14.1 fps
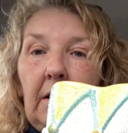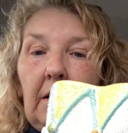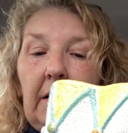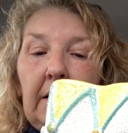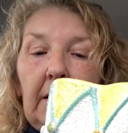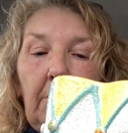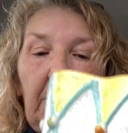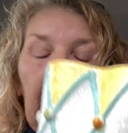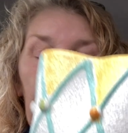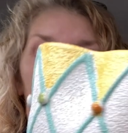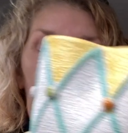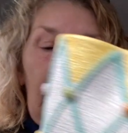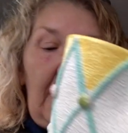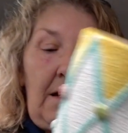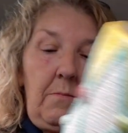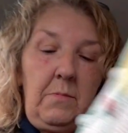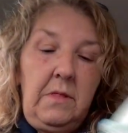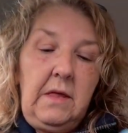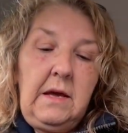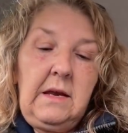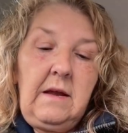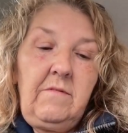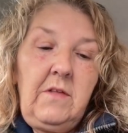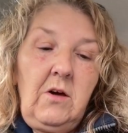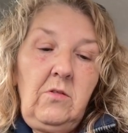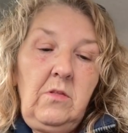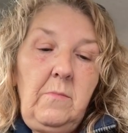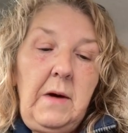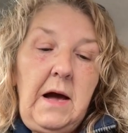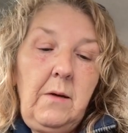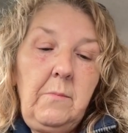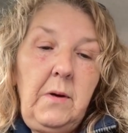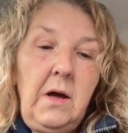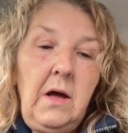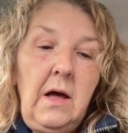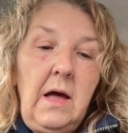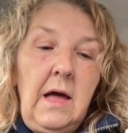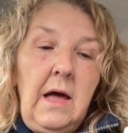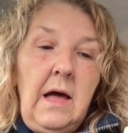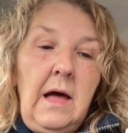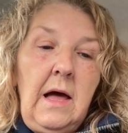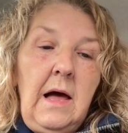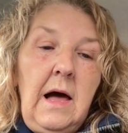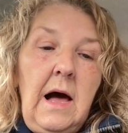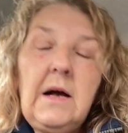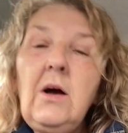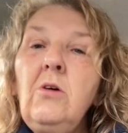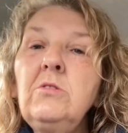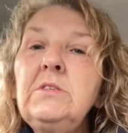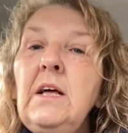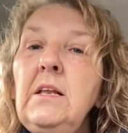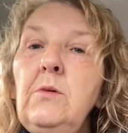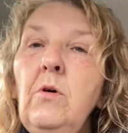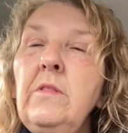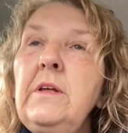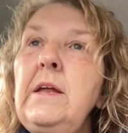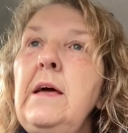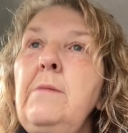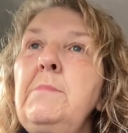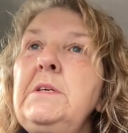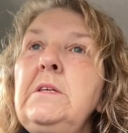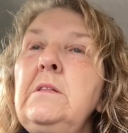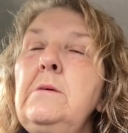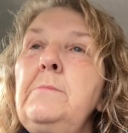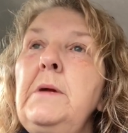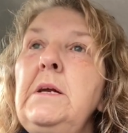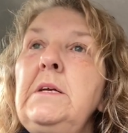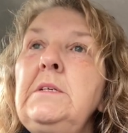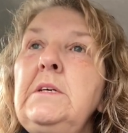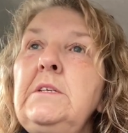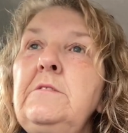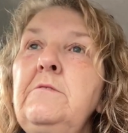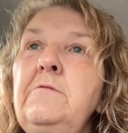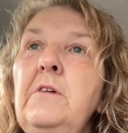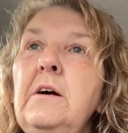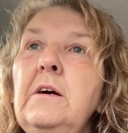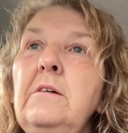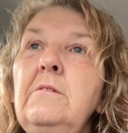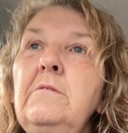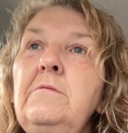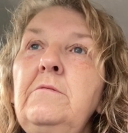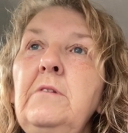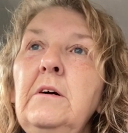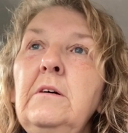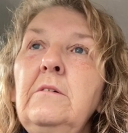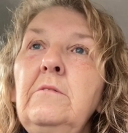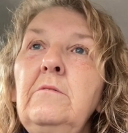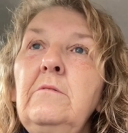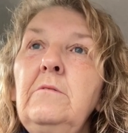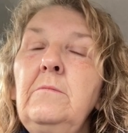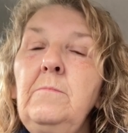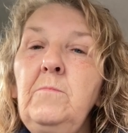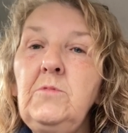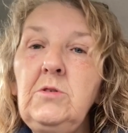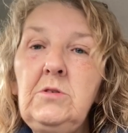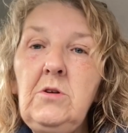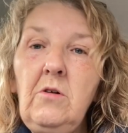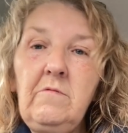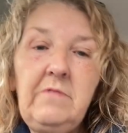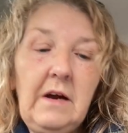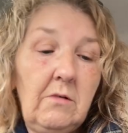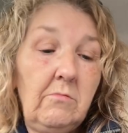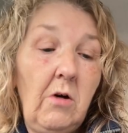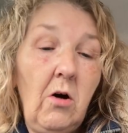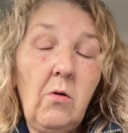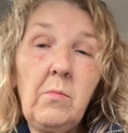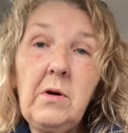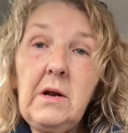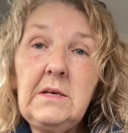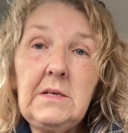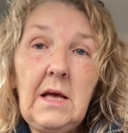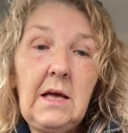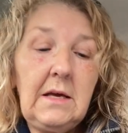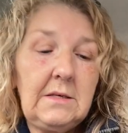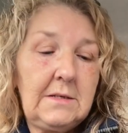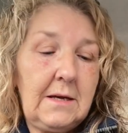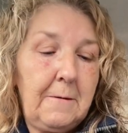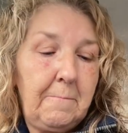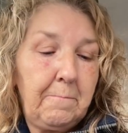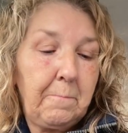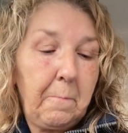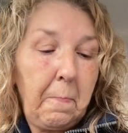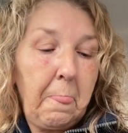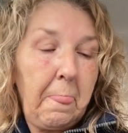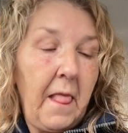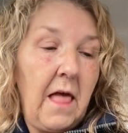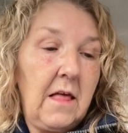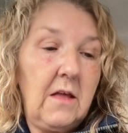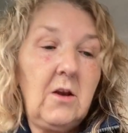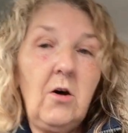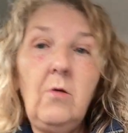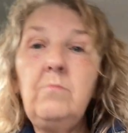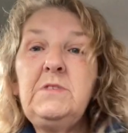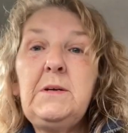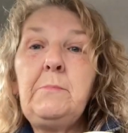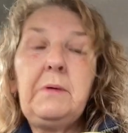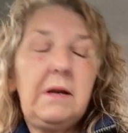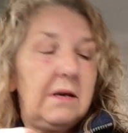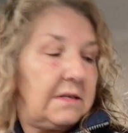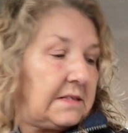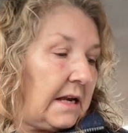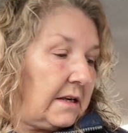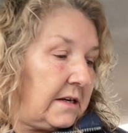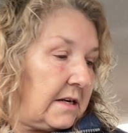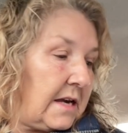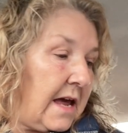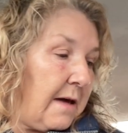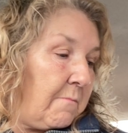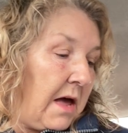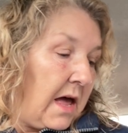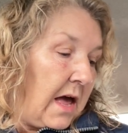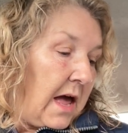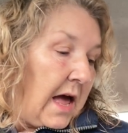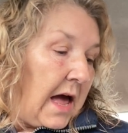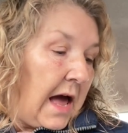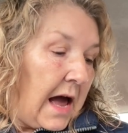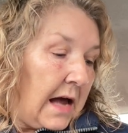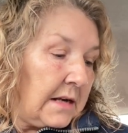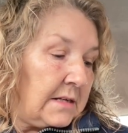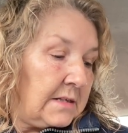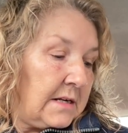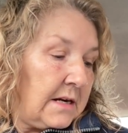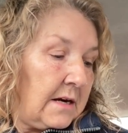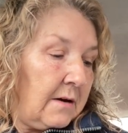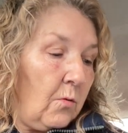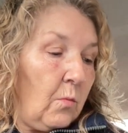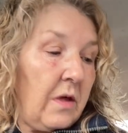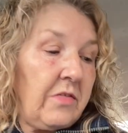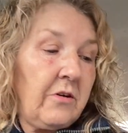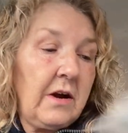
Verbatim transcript: little bit there, but they can have that on the back. But I can't tell you what the name is at the minute. It's Fraga, Fraga, it's not Fraggle Rock, but it's, it's a, you know, typical Italian name. And uh, whether